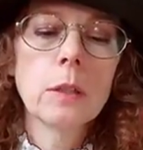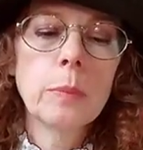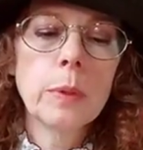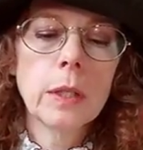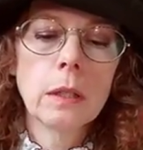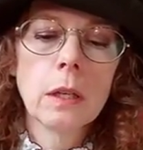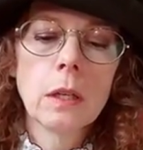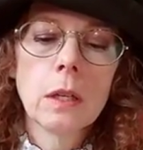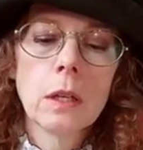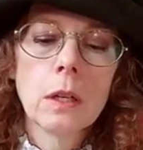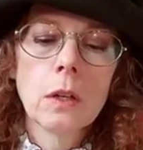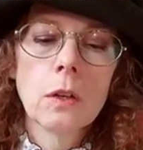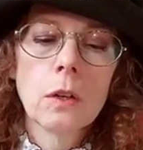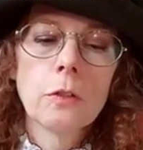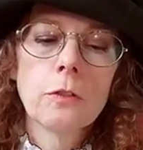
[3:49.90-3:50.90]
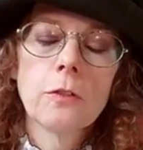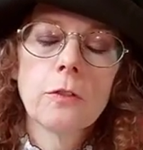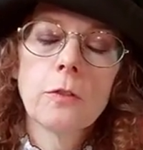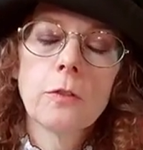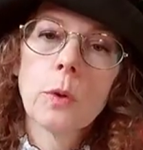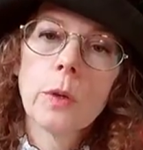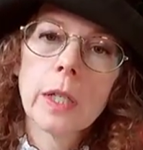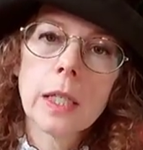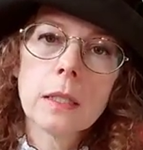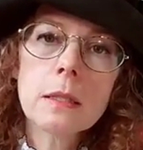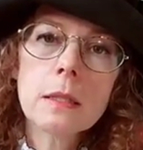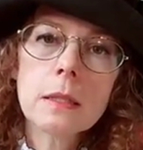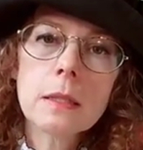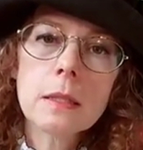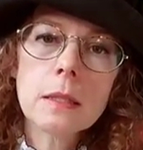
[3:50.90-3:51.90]
be
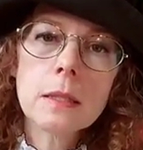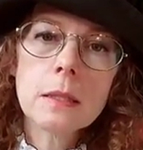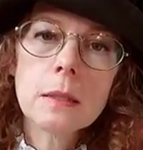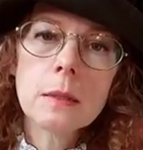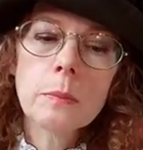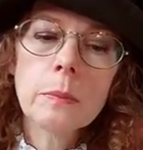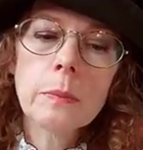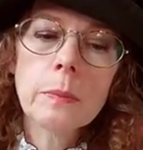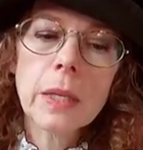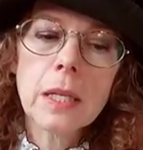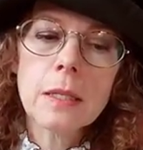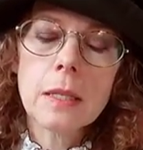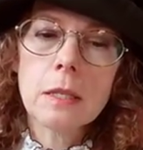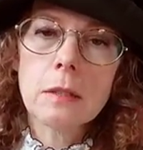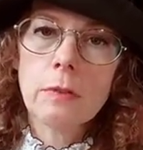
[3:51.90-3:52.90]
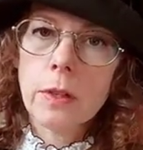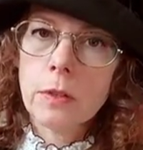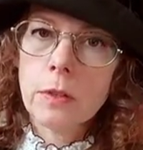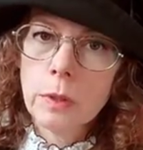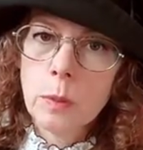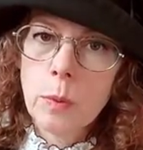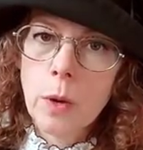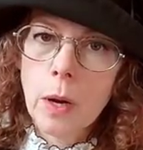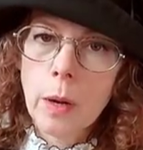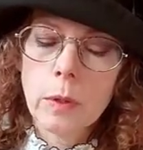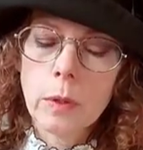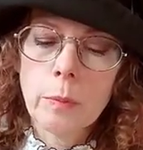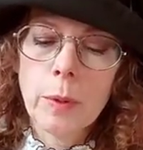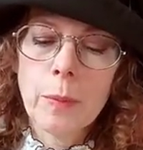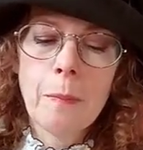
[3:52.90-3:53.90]
40s because these feathers were really popular,
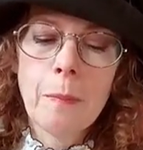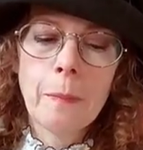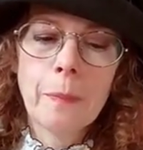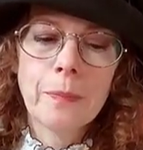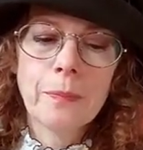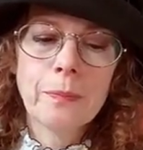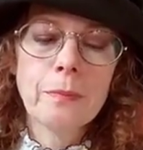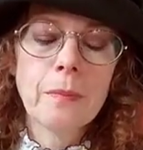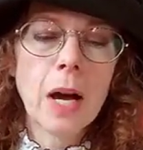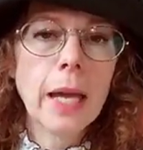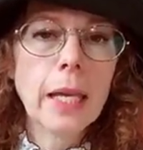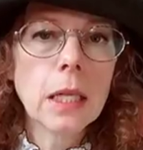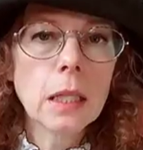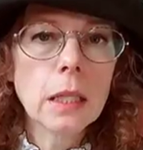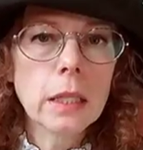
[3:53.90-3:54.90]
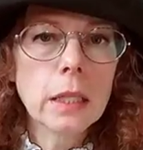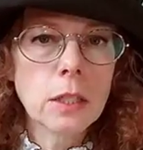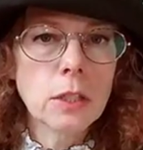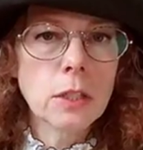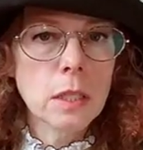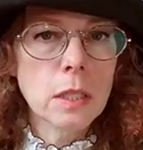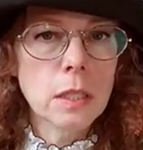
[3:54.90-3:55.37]
but my inclination is to